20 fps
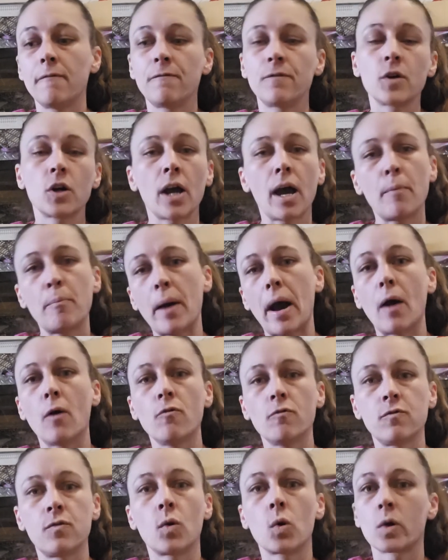for
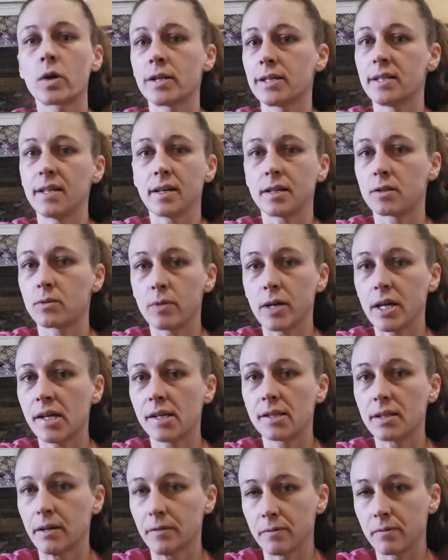about 4 to 6
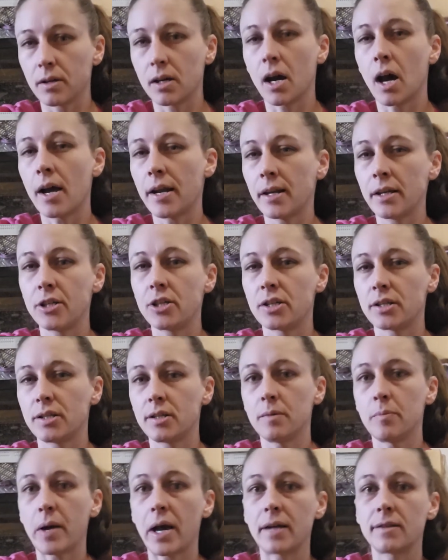weeks. It kind of just
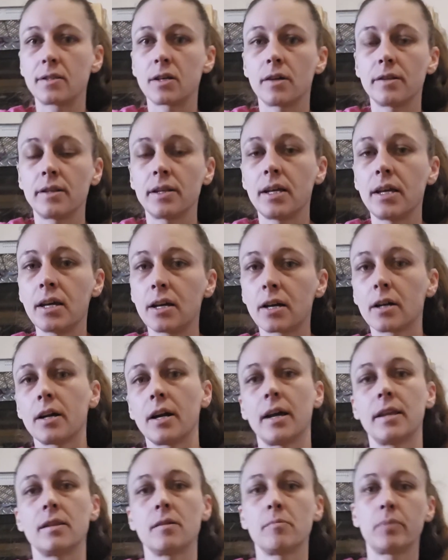depends on the year
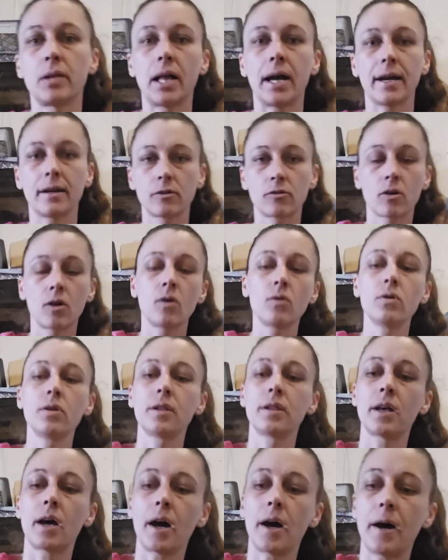and the plant
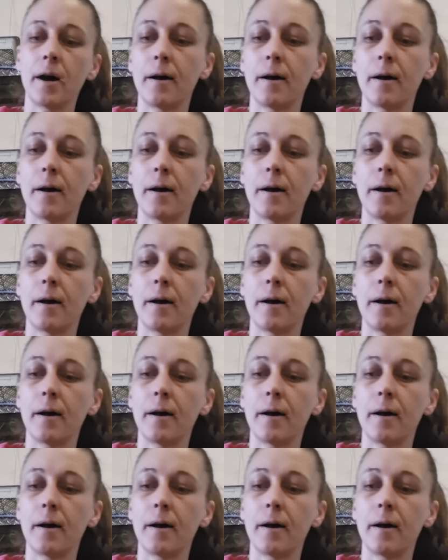growth,